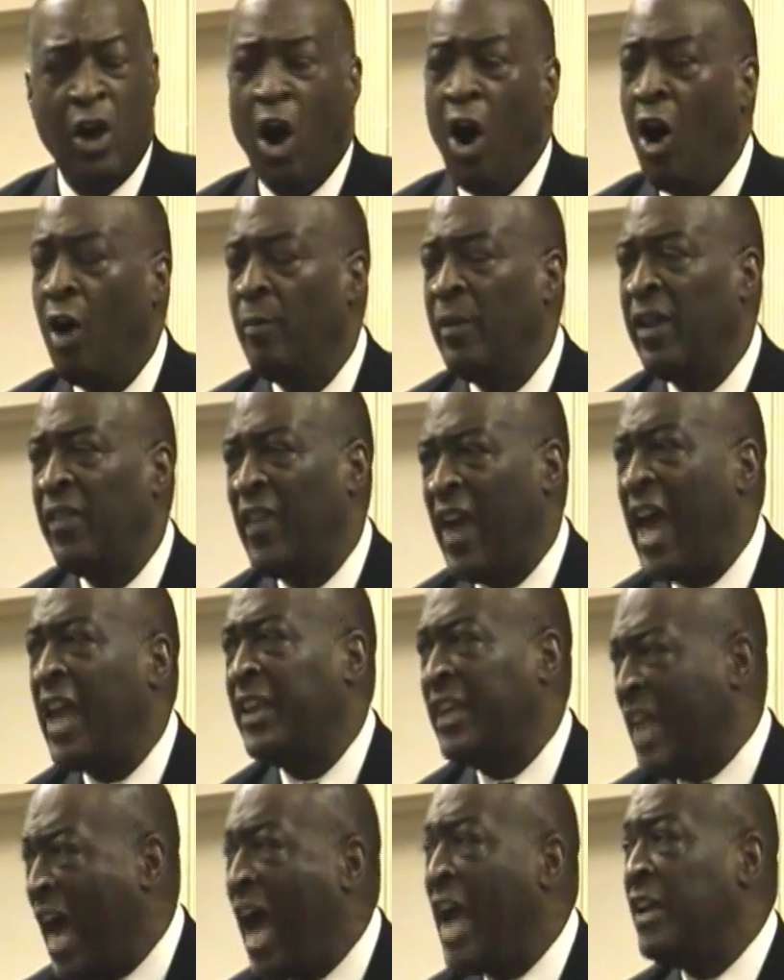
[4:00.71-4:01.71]
called me
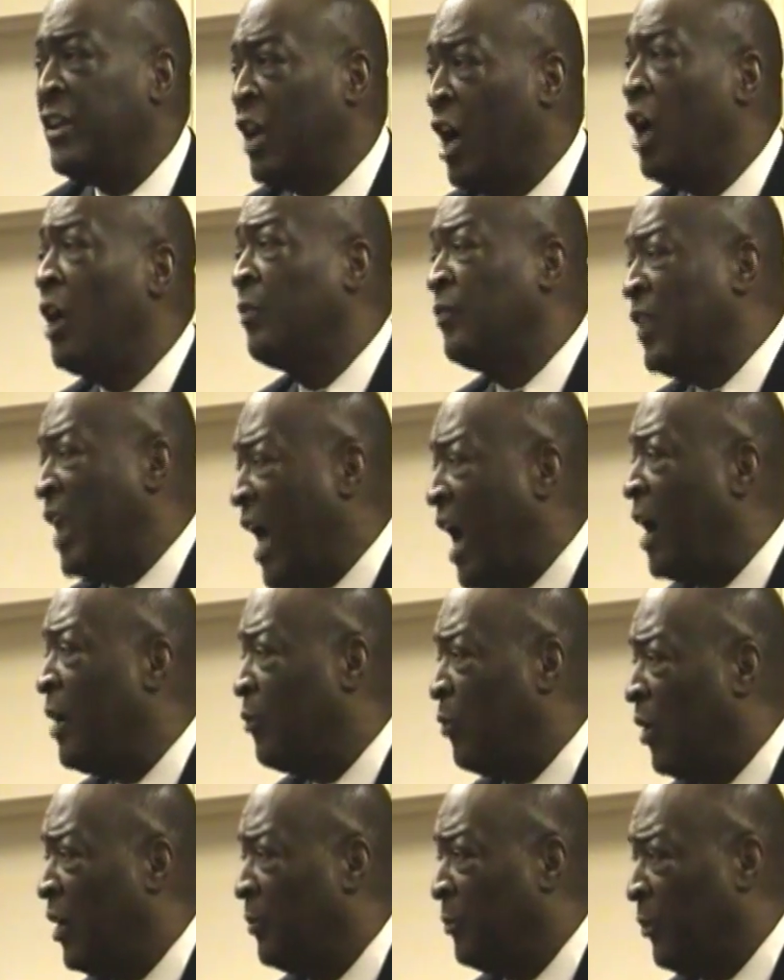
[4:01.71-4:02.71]
that night of
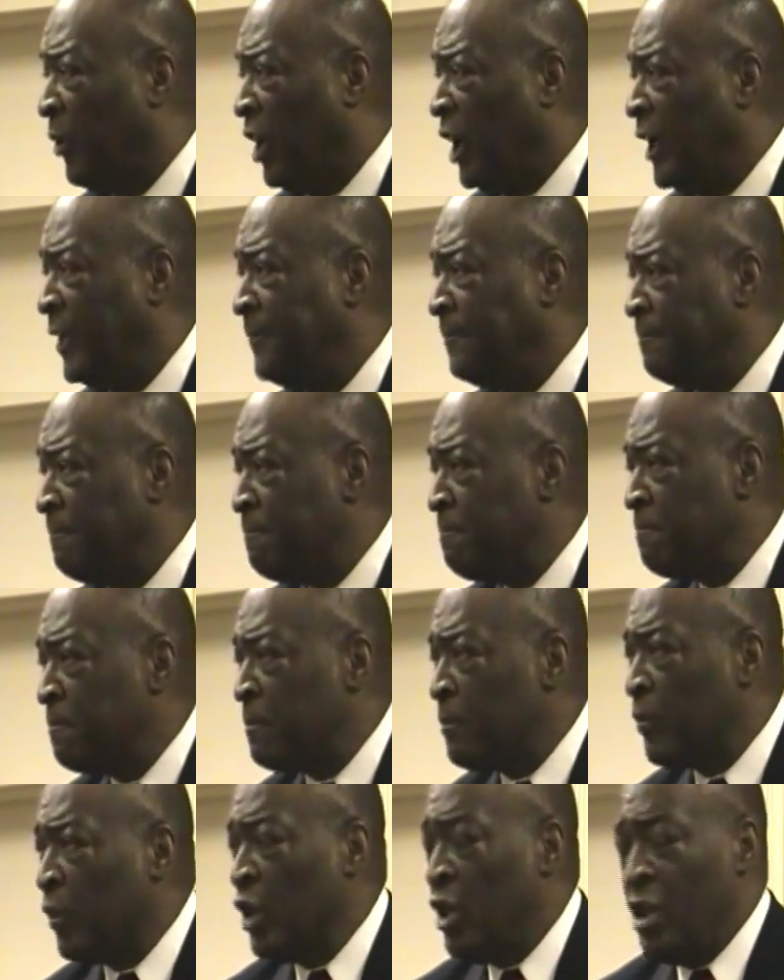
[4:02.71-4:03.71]
9/11
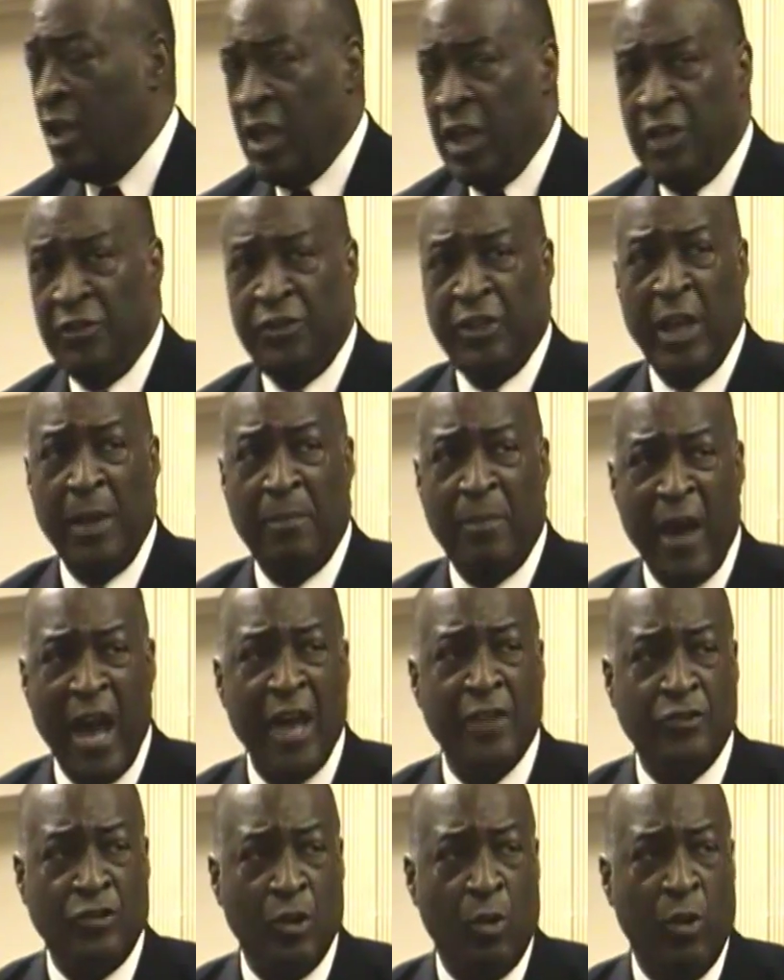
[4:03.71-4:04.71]
and said,
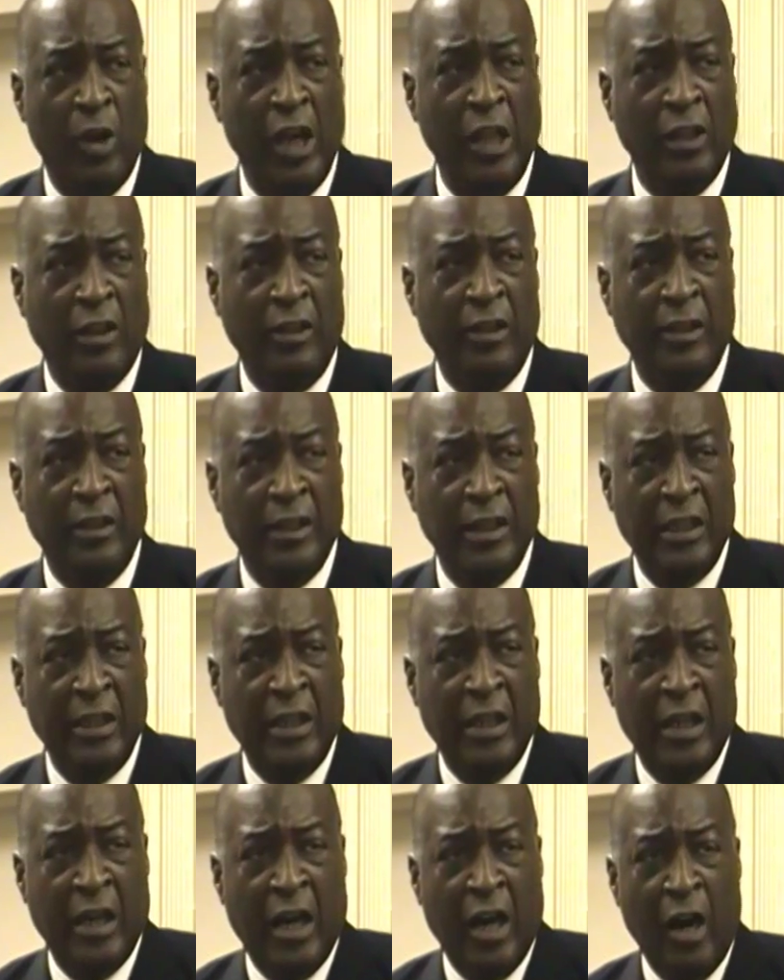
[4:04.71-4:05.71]
Pastor
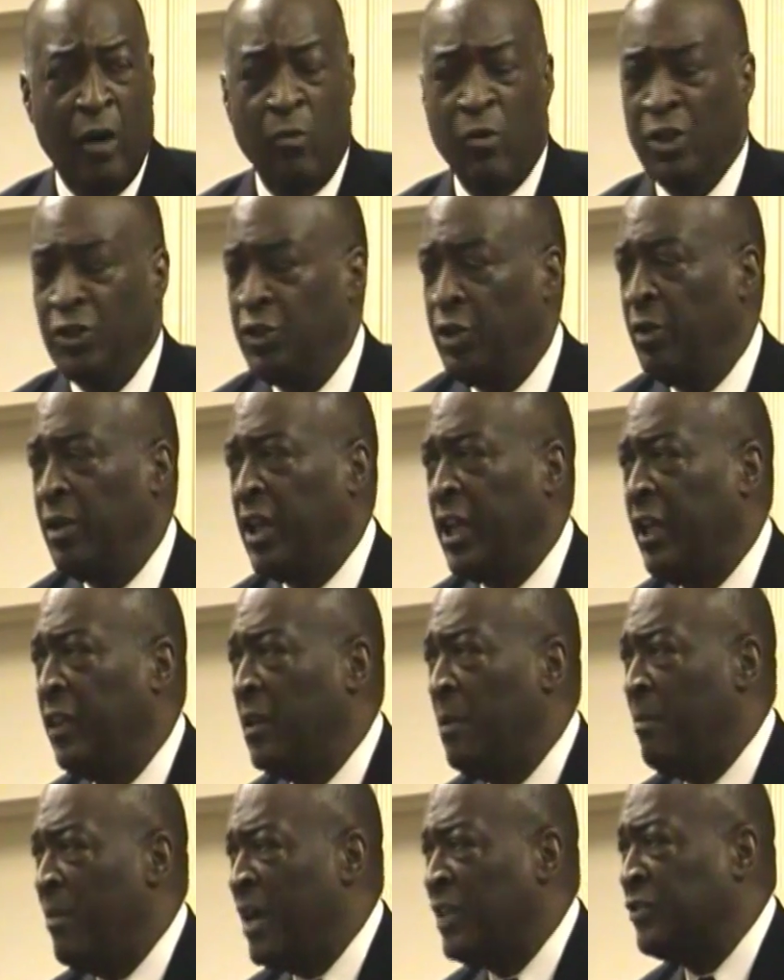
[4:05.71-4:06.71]
Wheeler, I want you to
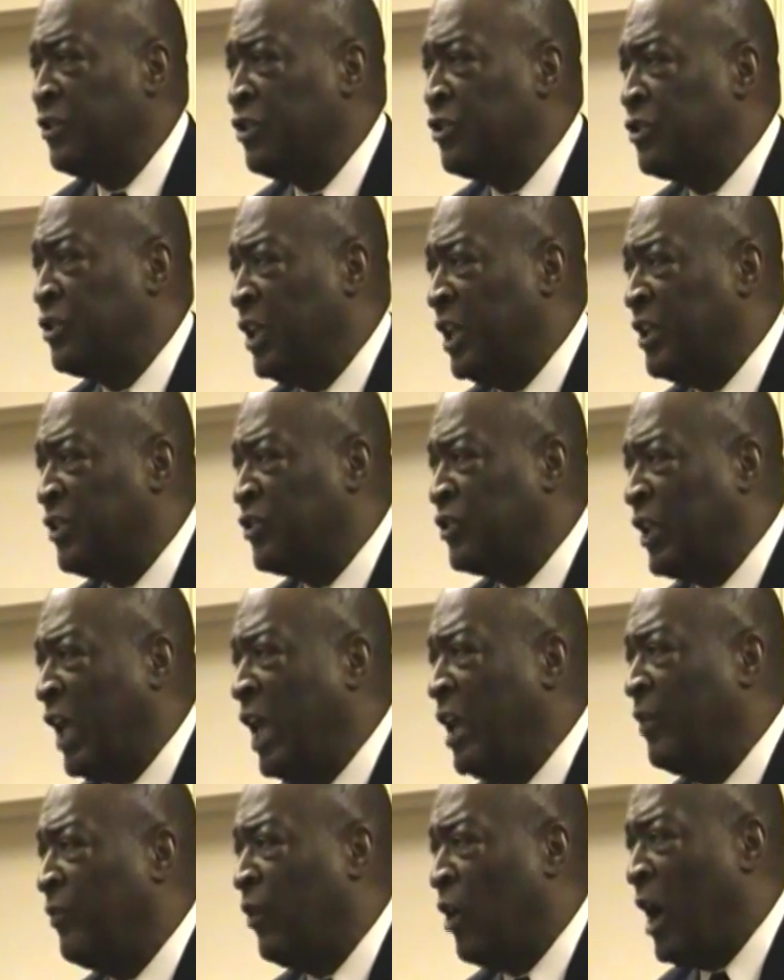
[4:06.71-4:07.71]
give a message to the
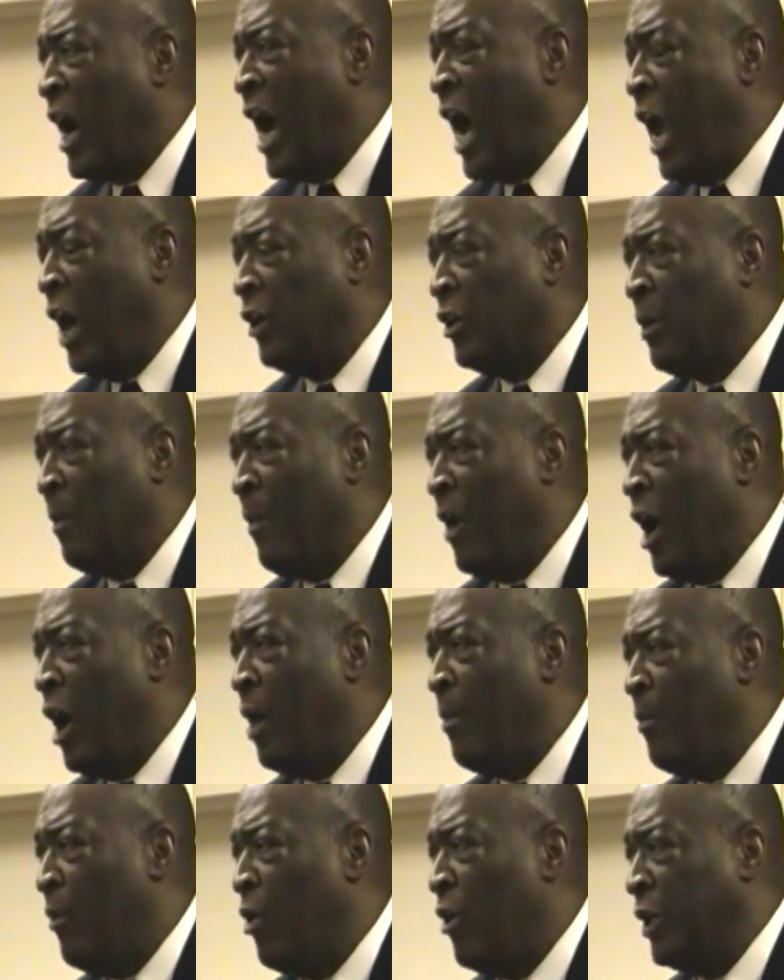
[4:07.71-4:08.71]
state of Ohio
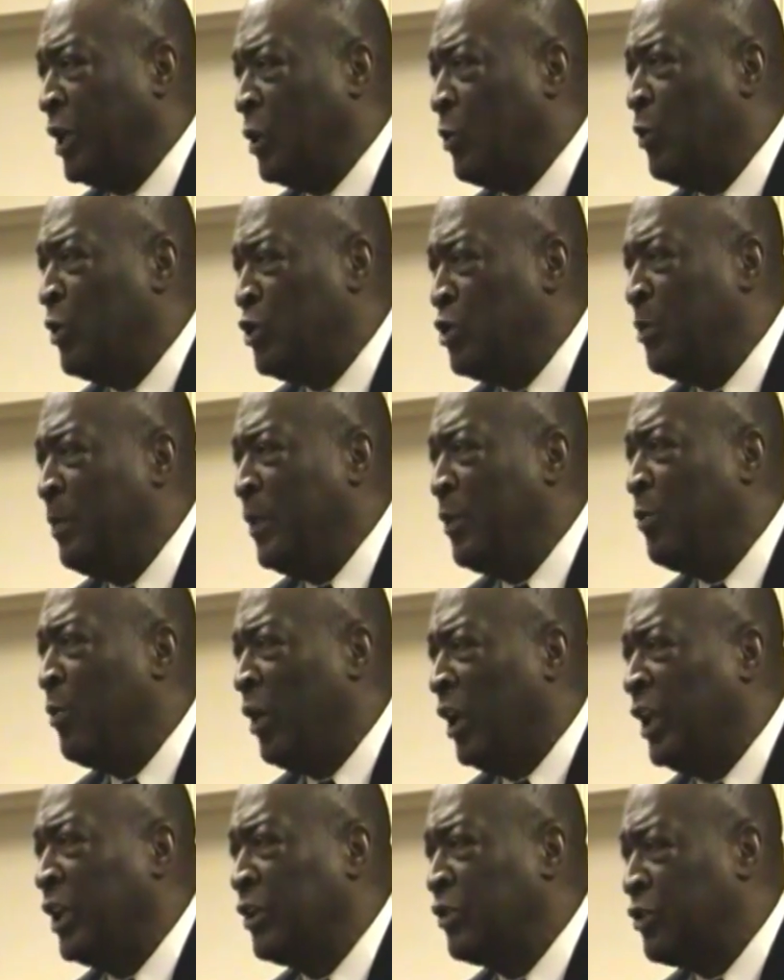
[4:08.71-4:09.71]
tomorrow morning. Would you be
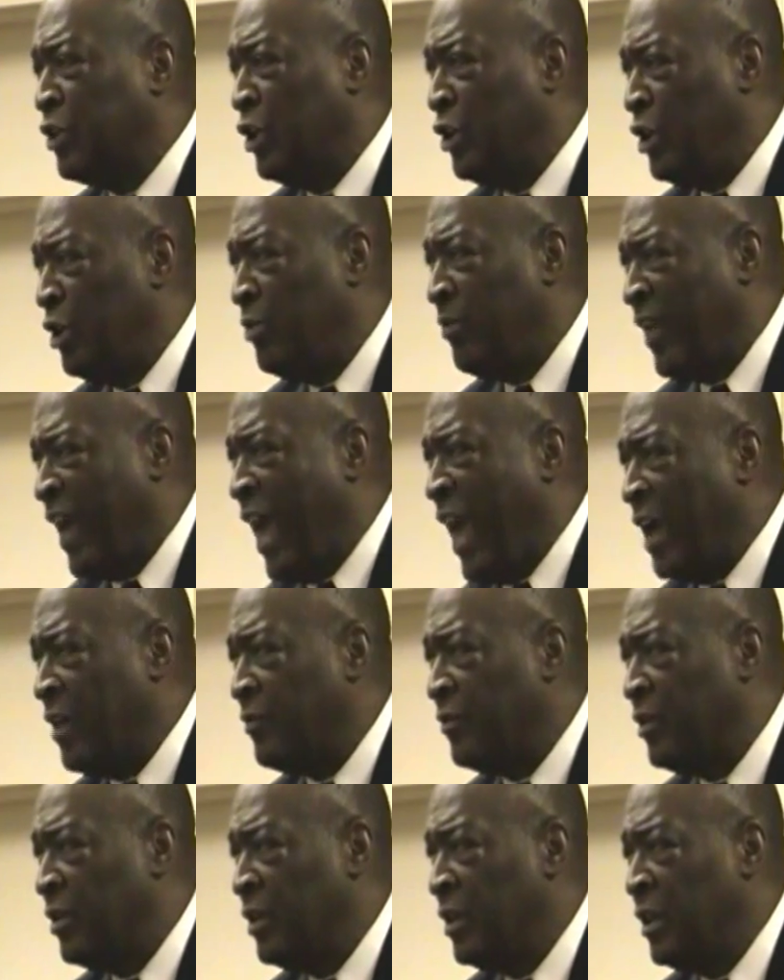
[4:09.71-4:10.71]
willing to do
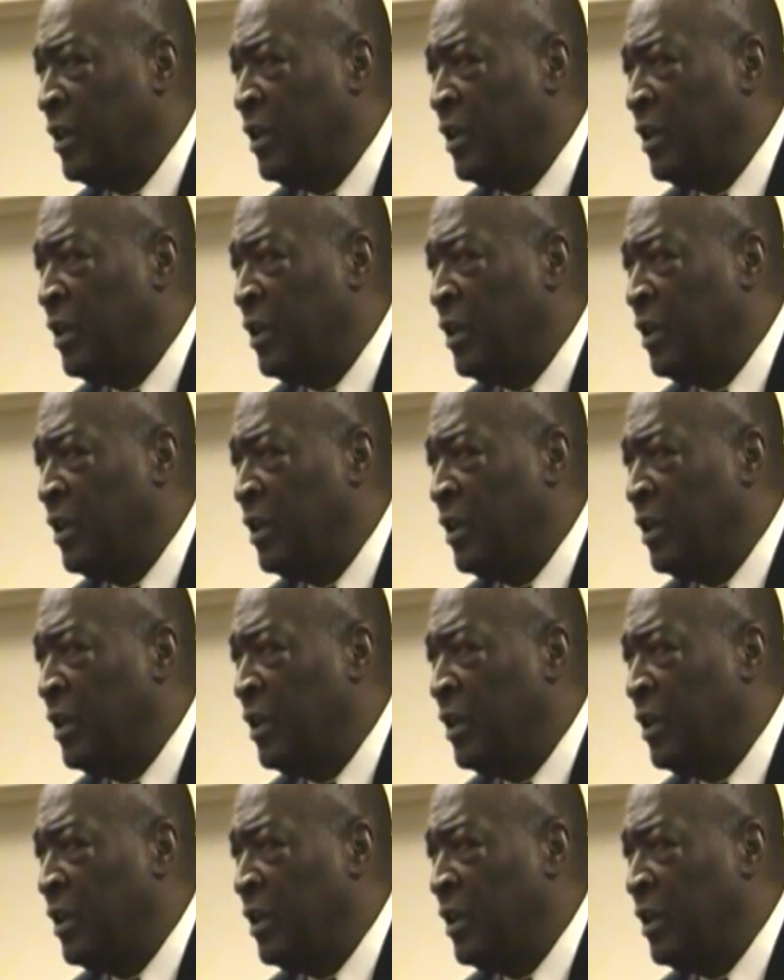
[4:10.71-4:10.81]
that?